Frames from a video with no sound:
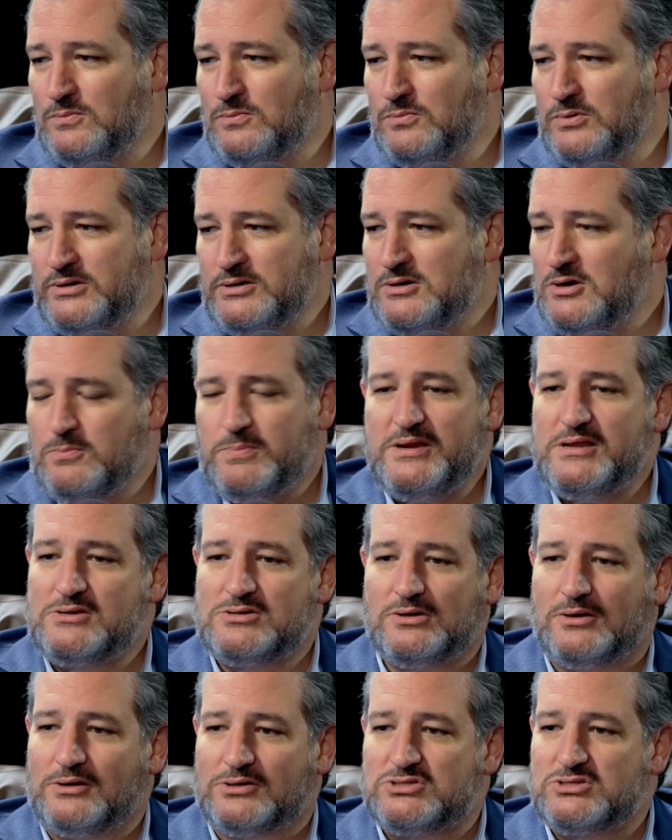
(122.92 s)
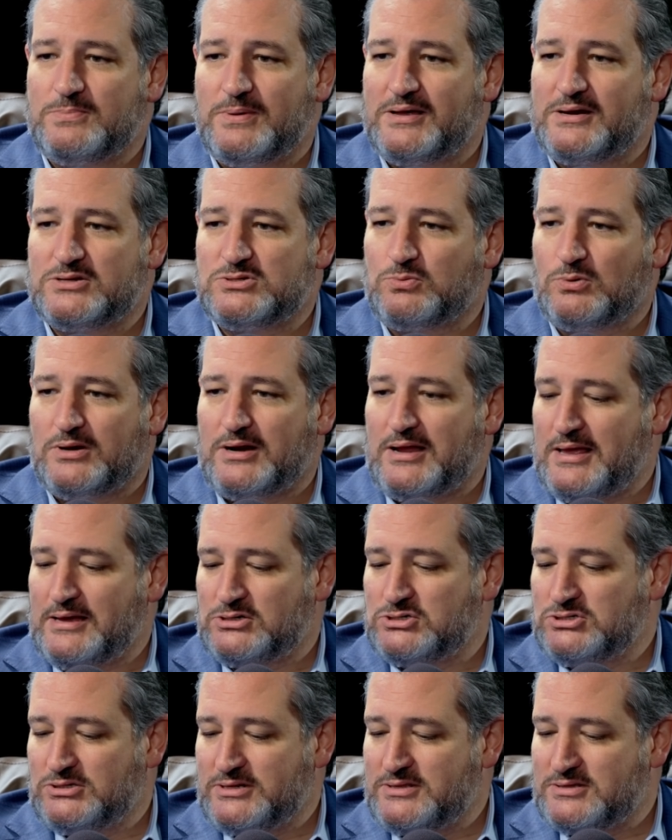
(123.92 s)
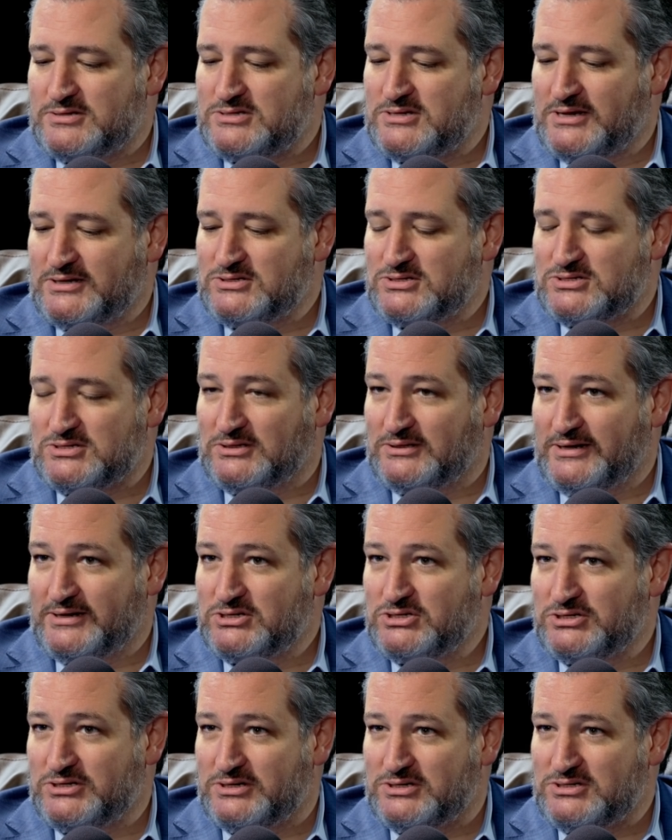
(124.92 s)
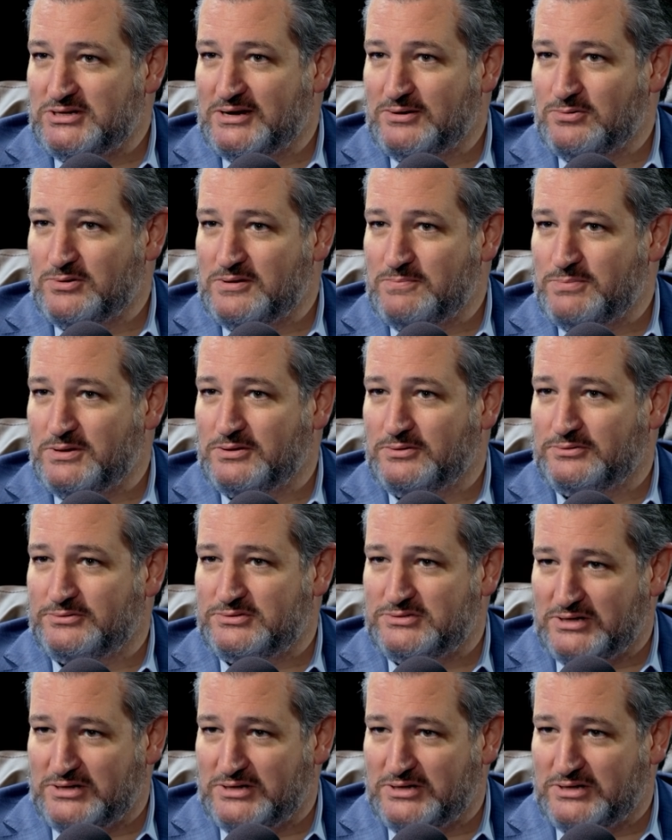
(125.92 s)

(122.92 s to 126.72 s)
What nobody talks about is what actually the Texas Election Integrity Bill